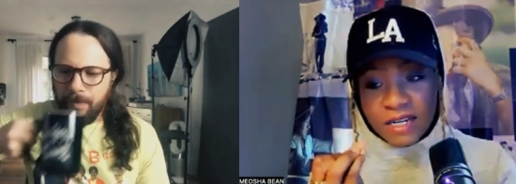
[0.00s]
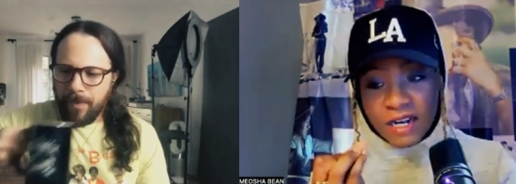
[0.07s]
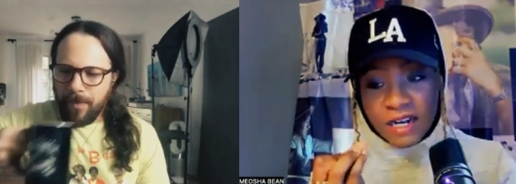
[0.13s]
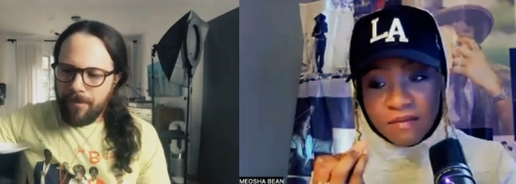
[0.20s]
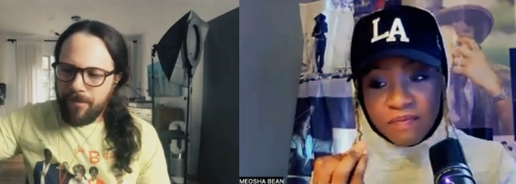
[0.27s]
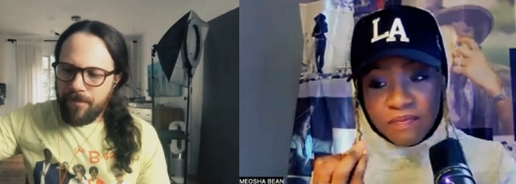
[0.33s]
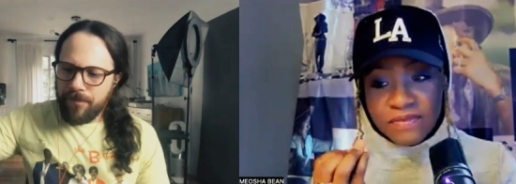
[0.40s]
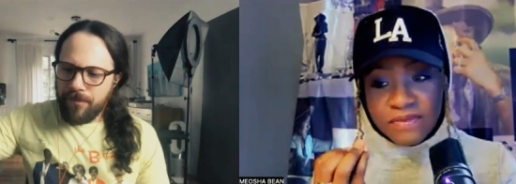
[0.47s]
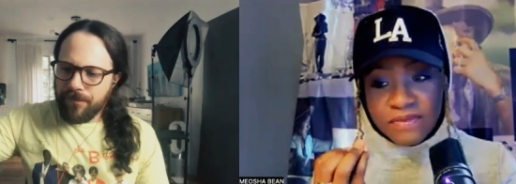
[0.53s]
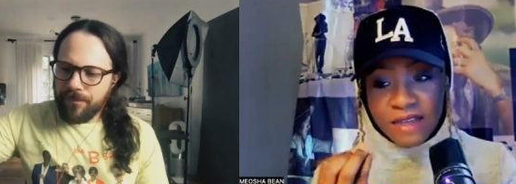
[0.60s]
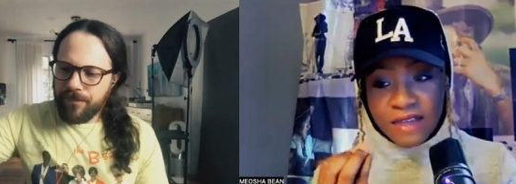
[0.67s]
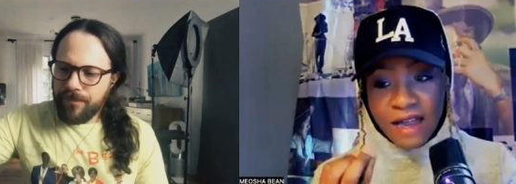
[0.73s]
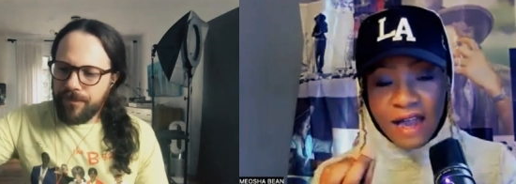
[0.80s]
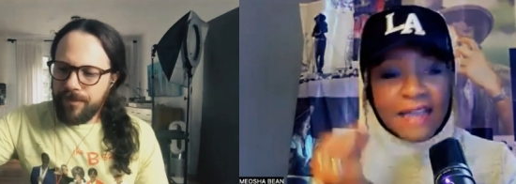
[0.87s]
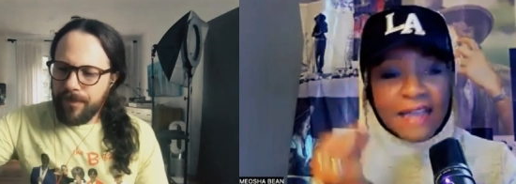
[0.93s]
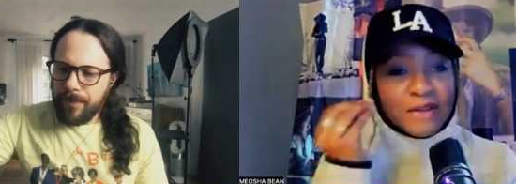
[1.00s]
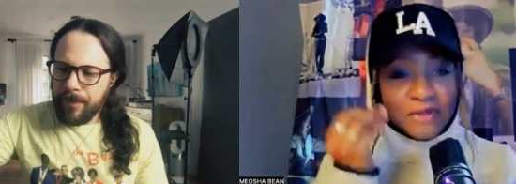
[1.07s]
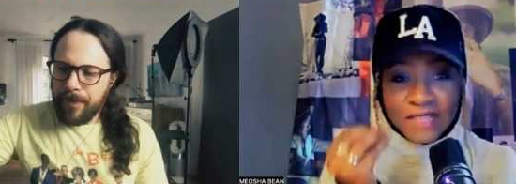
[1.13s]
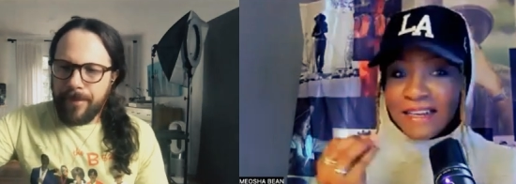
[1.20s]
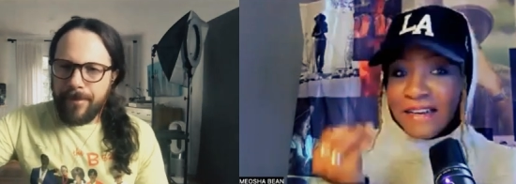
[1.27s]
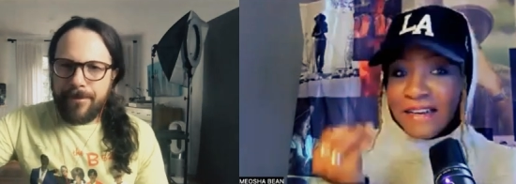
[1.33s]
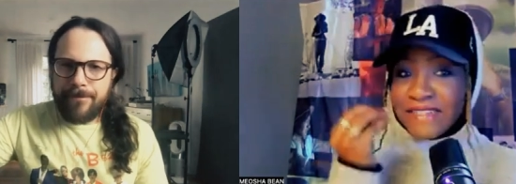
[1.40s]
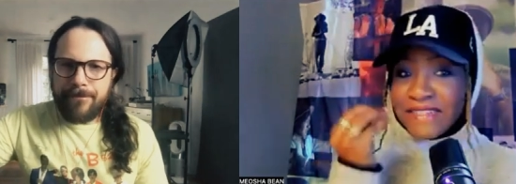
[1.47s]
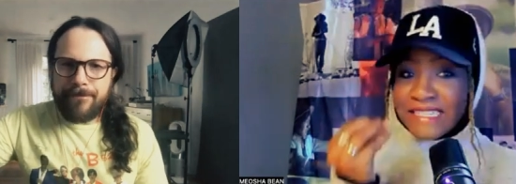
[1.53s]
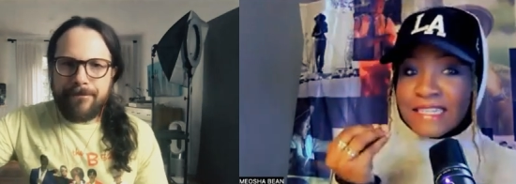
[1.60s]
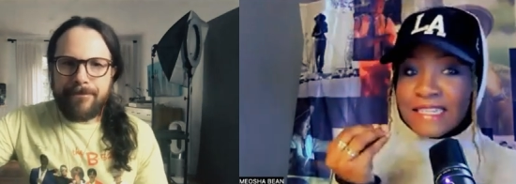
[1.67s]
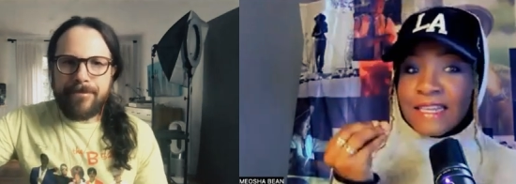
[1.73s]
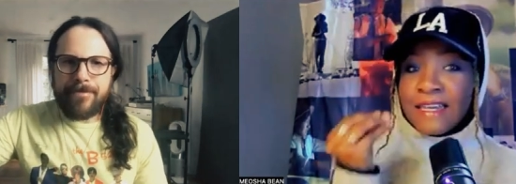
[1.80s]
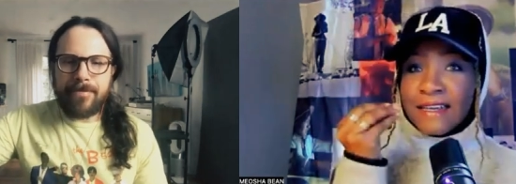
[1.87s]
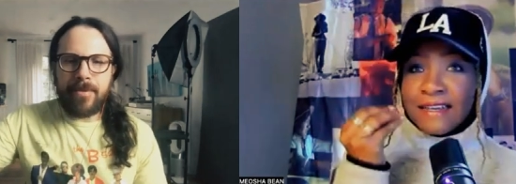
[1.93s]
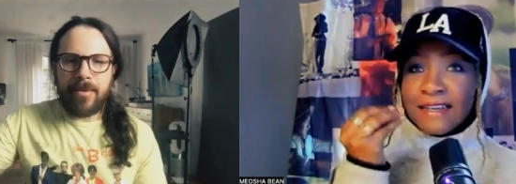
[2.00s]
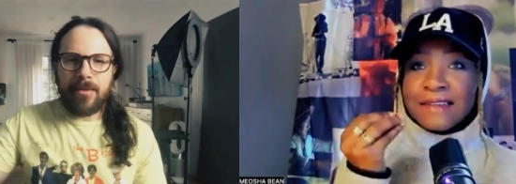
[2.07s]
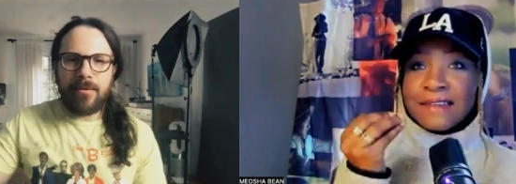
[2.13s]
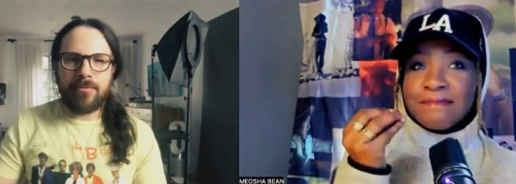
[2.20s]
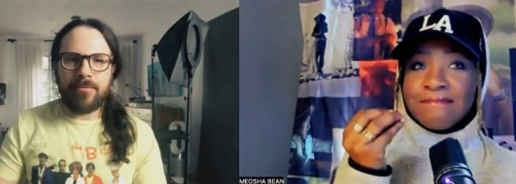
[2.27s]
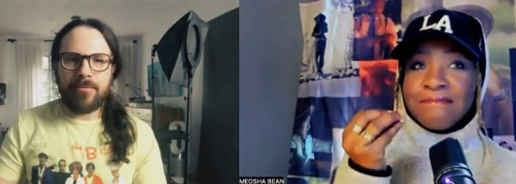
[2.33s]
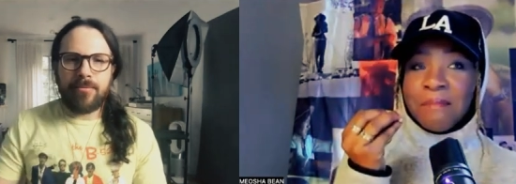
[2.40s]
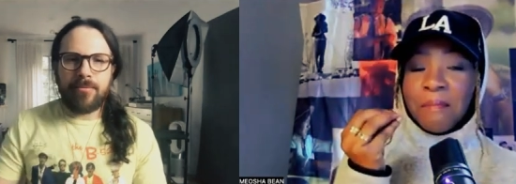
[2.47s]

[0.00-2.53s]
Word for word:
Speaker 1: um, I don't think I've seen